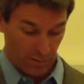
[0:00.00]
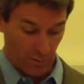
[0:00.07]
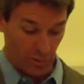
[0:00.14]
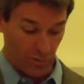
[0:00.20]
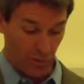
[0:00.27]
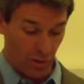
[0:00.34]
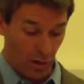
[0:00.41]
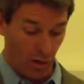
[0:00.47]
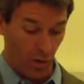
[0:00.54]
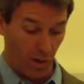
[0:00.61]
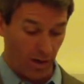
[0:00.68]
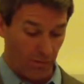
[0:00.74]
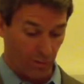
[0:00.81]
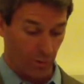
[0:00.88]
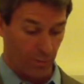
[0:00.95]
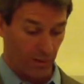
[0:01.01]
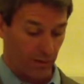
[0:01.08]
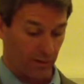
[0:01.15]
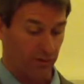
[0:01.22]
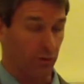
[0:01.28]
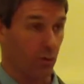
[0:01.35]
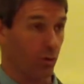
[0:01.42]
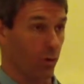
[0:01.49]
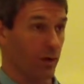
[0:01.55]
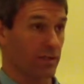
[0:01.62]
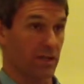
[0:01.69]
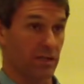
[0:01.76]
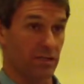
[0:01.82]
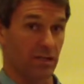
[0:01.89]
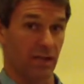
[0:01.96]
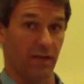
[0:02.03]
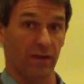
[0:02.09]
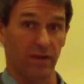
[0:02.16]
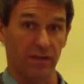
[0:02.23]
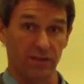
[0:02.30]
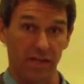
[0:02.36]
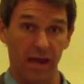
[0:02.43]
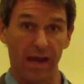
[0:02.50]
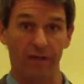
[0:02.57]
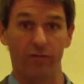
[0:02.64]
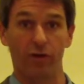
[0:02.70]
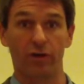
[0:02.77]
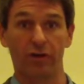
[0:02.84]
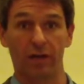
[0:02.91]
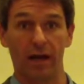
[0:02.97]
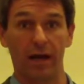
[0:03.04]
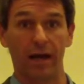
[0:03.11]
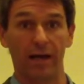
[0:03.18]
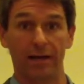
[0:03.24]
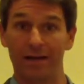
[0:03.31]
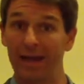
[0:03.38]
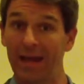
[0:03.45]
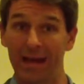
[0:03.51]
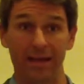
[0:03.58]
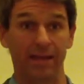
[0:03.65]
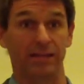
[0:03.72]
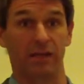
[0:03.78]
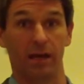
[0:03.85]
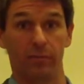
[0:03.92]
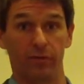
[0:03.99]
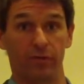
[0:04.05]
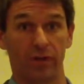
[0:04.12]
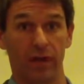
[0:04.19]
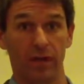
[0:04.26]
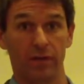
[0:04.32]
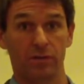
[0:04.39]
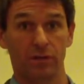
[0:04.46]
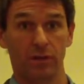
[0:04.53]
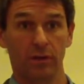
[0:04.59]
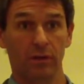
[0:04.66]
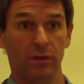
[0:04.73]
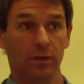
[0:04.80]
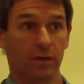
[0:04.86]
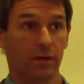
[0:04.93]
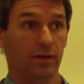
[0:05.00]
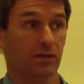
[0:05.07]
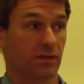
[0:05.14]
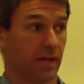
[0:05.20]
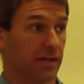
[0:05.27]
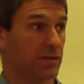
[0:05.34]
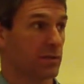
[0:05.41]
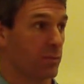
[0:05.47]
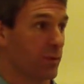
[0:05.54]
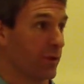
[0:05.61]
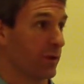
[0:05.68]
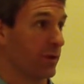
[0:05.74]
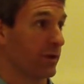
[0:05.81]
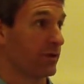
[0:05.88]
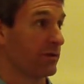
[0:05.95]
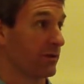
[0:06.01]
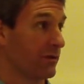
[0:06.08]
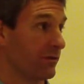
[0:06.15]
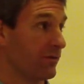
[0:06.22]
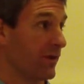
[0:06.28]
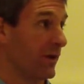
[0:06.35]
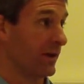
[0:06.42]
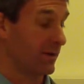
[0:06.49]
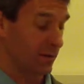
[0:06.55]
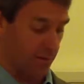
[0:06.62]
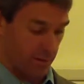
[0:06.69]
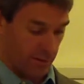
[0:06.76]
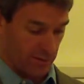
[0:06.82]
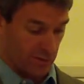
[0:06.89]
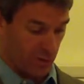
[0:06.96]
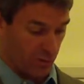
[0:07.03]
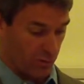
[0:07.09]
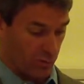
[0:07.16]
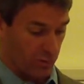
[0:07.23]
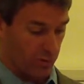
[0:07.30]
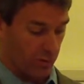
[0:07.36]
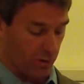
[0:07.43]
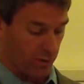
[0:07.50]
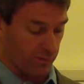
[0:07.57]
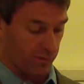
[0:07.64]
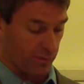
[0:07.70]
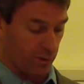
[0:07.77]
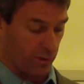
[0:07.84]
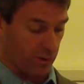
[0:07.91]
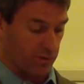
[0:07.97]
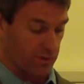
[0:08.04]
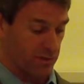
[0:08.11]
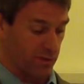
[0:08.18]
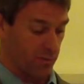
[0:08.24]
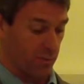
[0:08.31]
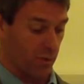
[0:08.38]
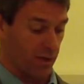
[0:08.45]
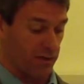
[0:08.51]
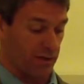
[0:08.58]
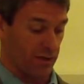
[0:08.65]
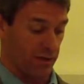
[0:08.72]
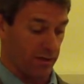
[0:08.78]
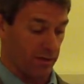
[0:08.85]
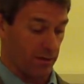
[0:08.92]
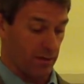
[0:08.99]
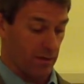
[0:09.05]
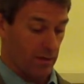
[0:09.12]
There's no other appellate court, as I said, that has ever denied in any type of case a state's ability to defend its own code of laws. It's unprecedented.